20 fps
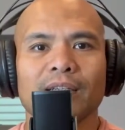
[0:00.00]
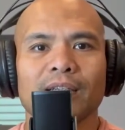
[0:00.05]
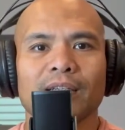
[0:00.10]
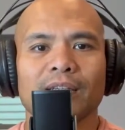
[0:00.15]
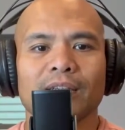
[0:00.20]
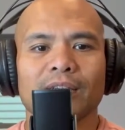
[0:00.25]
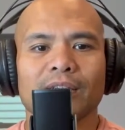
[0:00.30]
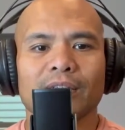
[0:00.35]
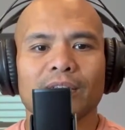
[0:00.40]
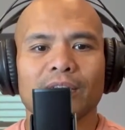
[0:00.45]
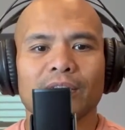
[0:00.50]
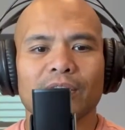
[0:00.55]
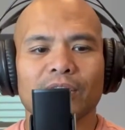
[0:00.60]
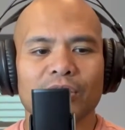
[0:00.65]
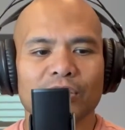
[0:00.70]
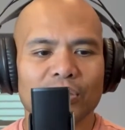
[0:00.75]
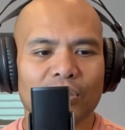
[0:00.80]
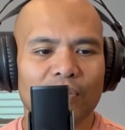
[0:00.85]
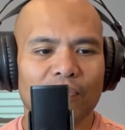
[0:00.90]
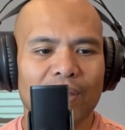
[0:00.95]
Because
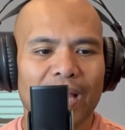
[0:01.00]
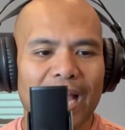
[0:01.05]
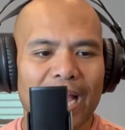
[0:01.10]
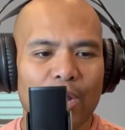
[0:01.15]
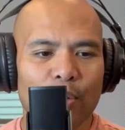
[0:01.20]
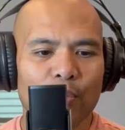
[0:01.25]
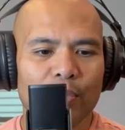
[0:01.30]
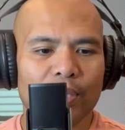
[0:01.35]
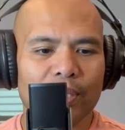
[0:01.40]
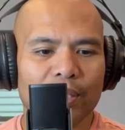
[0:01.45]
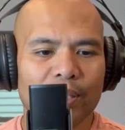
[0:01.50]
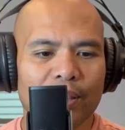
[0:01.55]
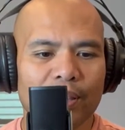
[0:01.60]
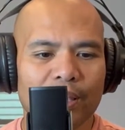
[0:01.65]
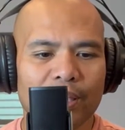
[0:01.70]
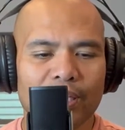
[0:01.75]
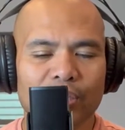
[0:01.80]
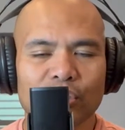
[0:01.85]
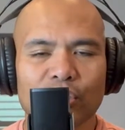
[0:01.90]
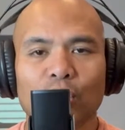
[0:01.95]
of how we think
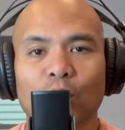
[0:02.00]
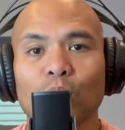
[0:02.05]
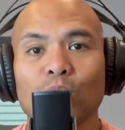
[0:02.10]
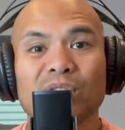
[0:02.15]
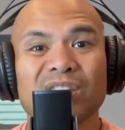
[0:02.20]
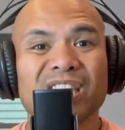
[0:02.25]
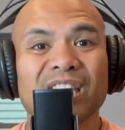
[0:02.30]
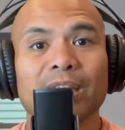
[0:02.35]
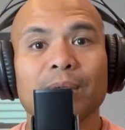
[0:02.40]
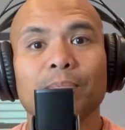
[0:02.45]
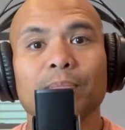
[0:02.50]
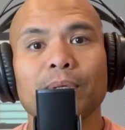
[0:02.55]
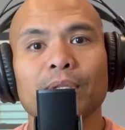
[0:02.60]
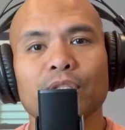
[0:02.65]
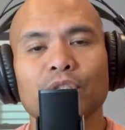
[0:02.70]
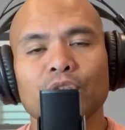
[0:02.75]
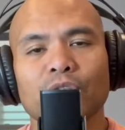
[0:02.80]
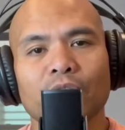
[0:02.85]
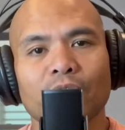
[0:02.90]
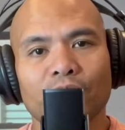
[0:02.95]
so deep into
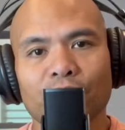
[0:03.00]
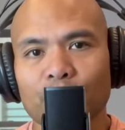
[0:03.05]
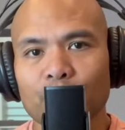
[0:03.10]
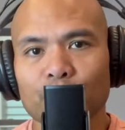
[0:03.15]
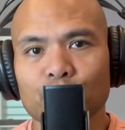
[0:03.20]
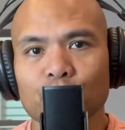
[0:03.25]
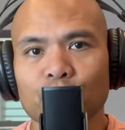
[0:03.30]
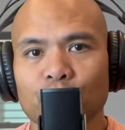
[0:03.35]
the future,